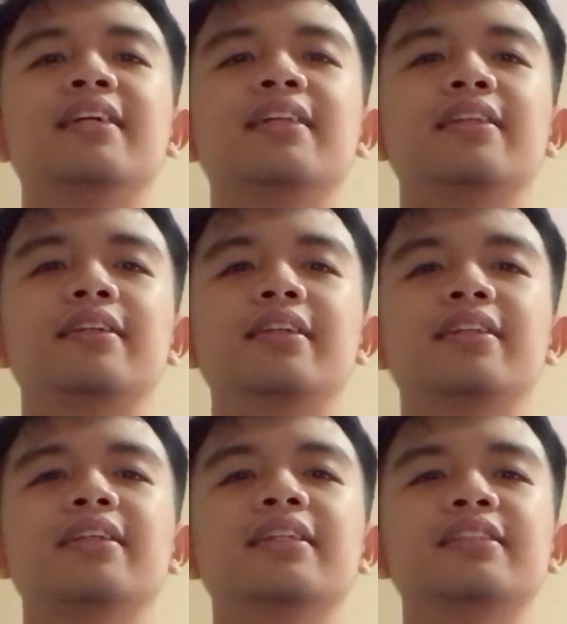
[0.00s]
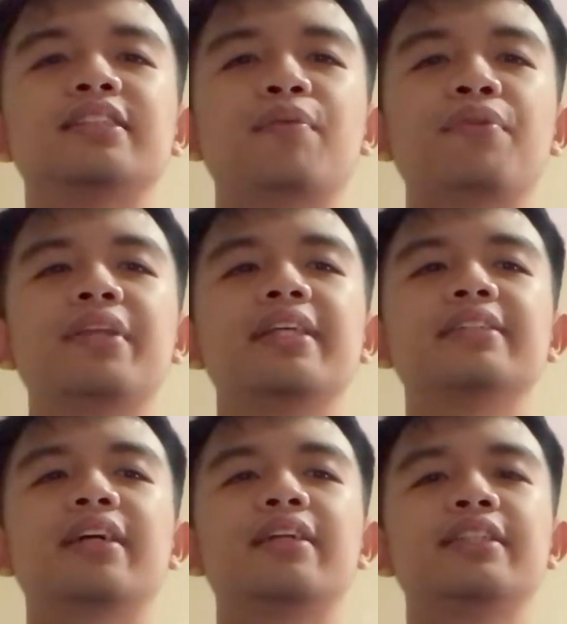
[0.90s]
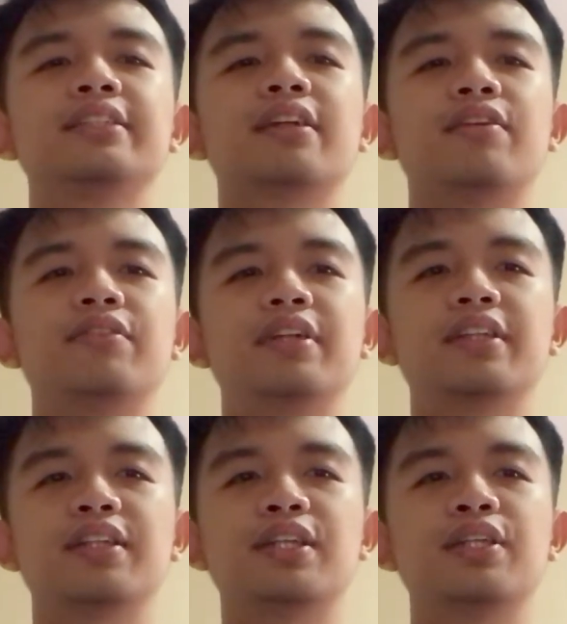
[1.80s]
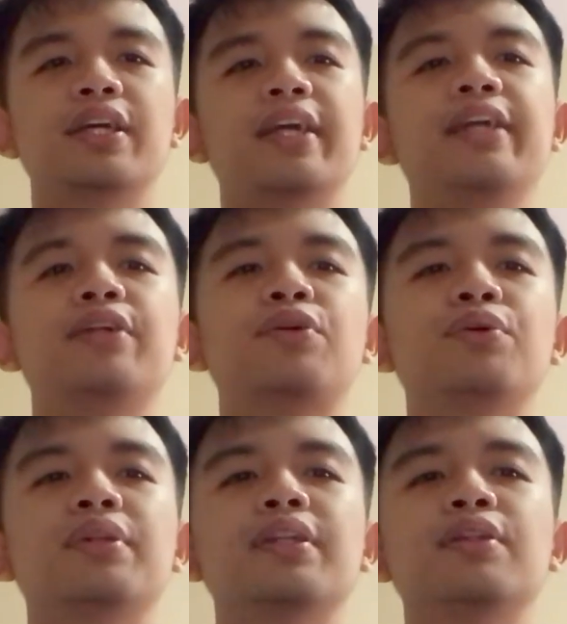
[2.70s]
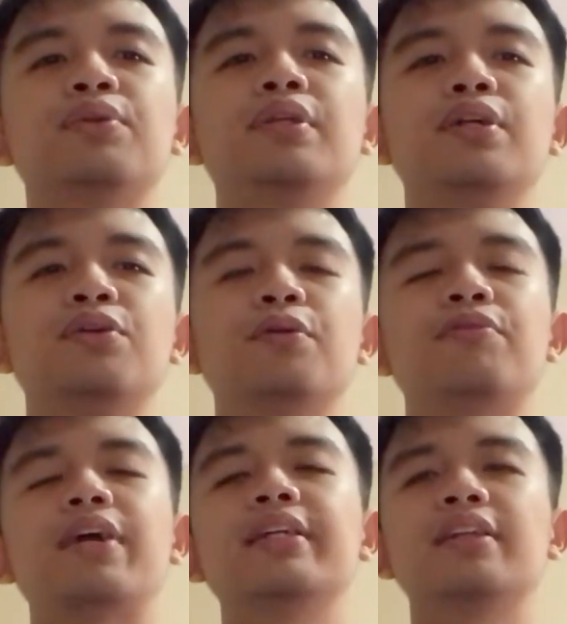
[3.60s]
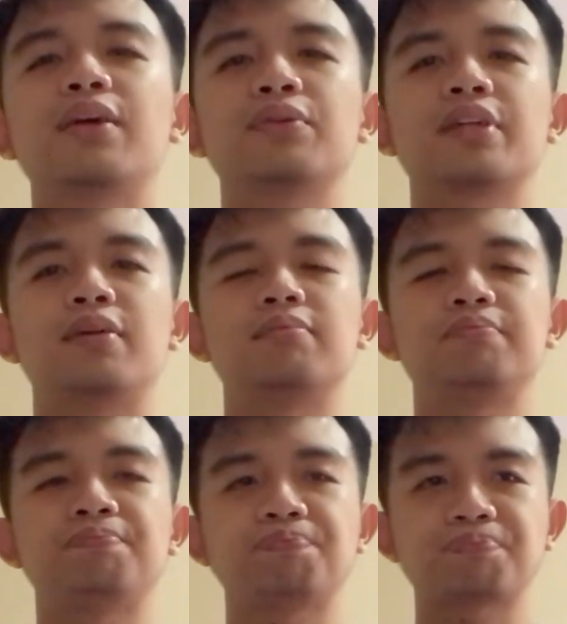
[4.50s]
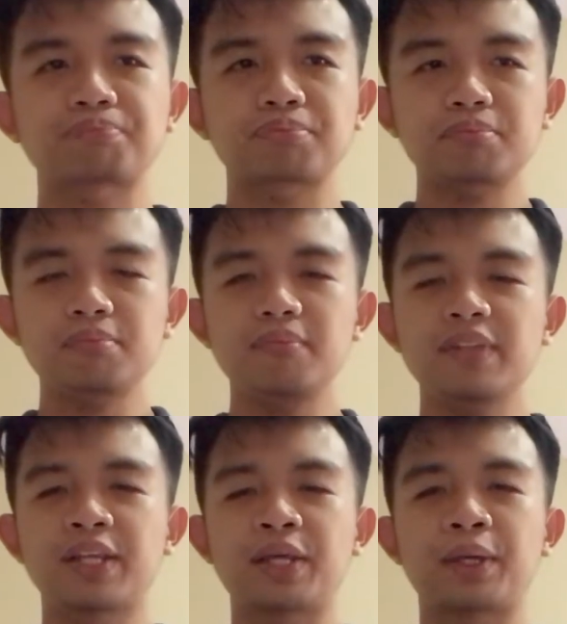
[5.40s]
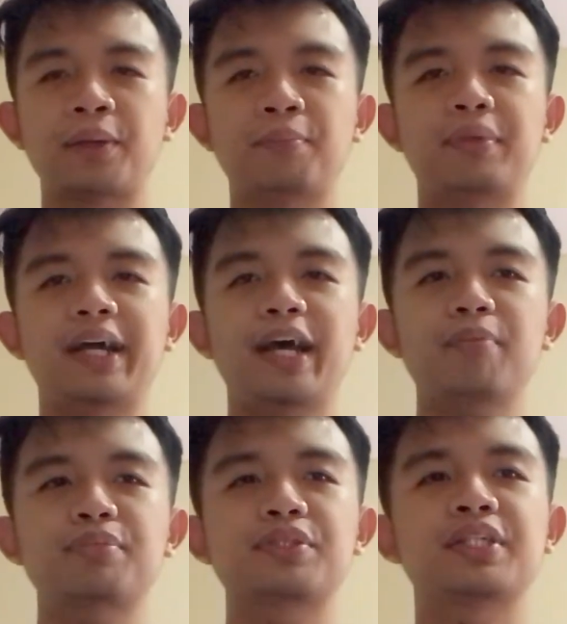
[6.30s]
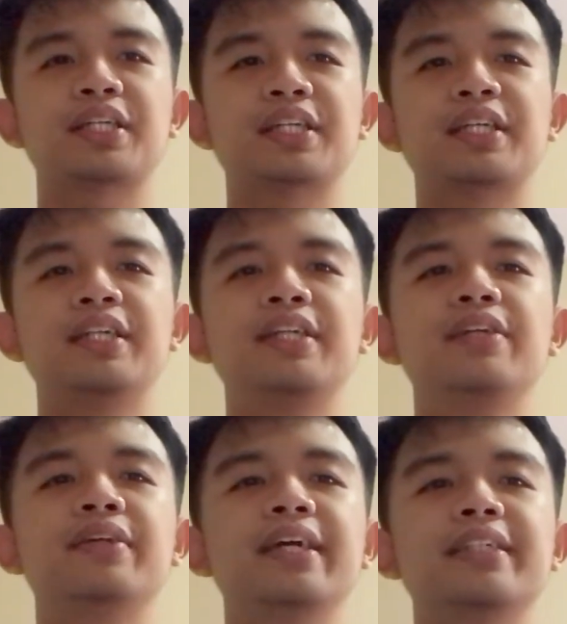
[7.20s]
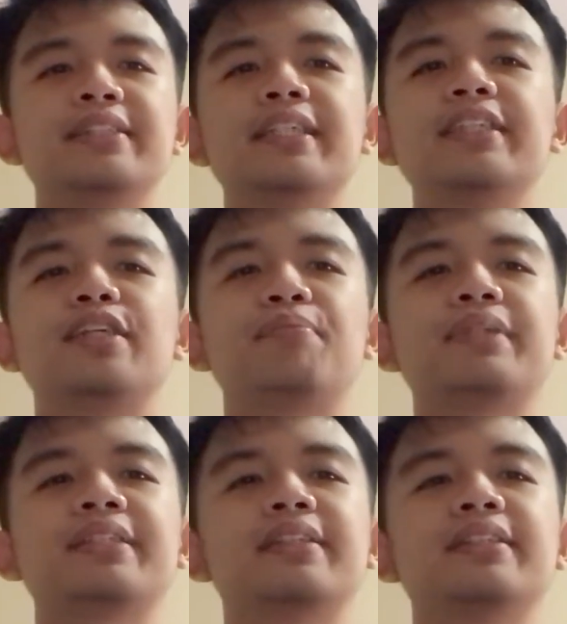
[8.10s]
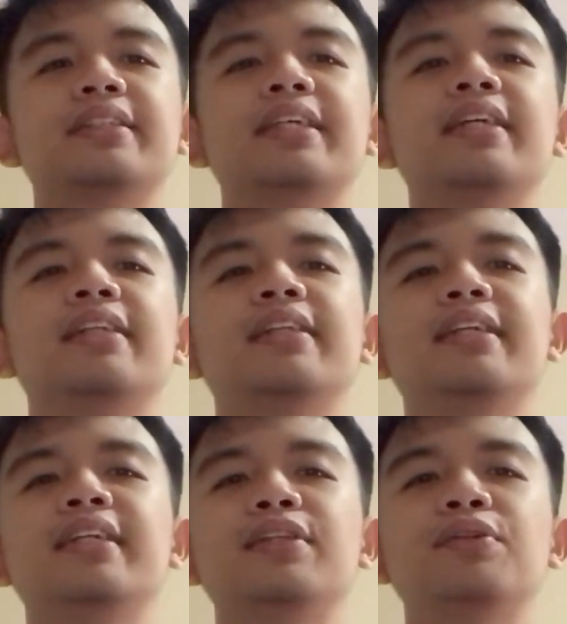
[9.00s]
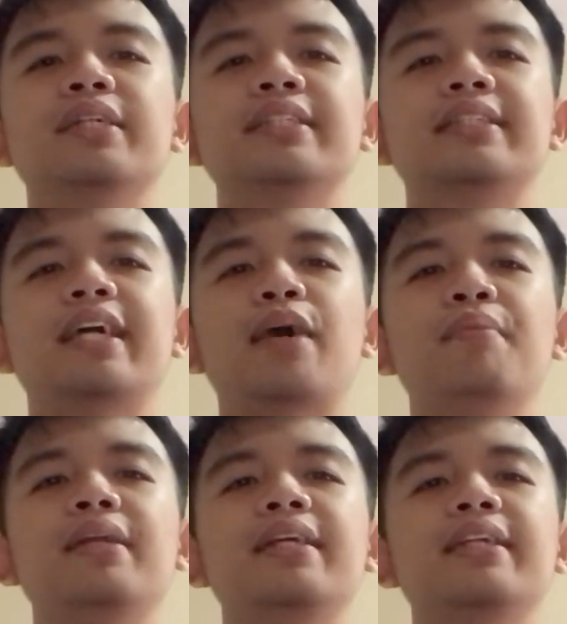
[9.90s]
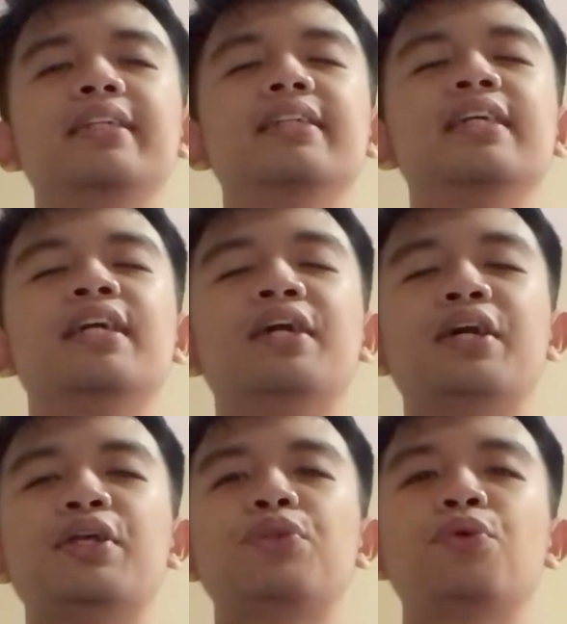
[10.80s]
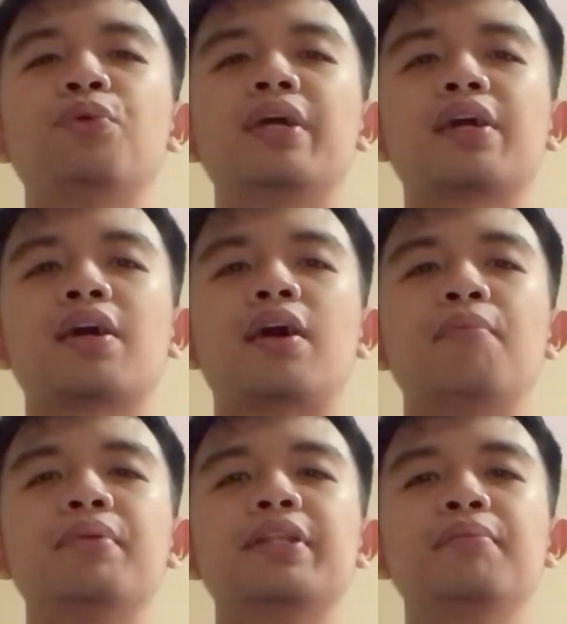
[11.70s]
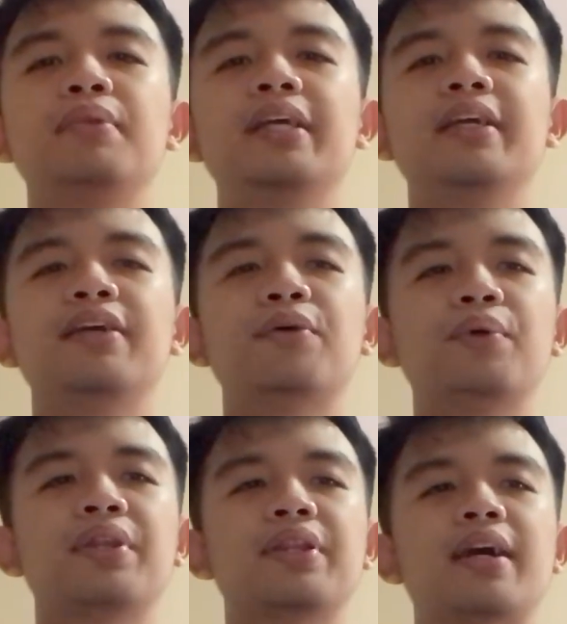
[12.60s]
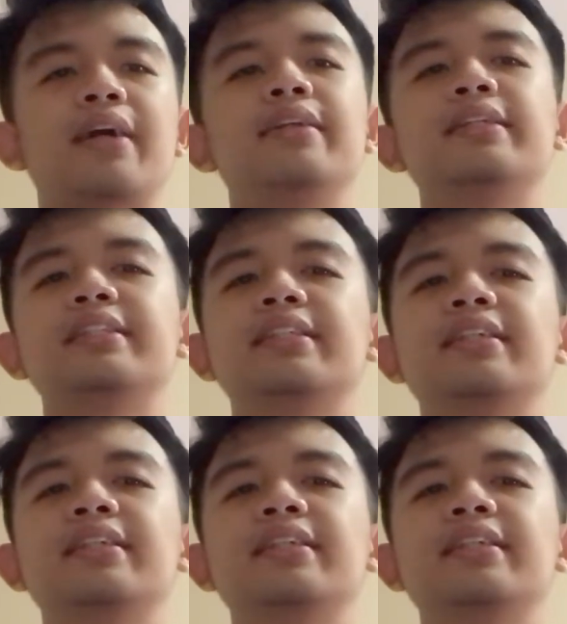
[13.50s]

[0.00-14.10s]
Third, some things are discovered en route to the group final outcome. Perhaps the greatest interpersonal skill needed is the ability to work compatibly with others,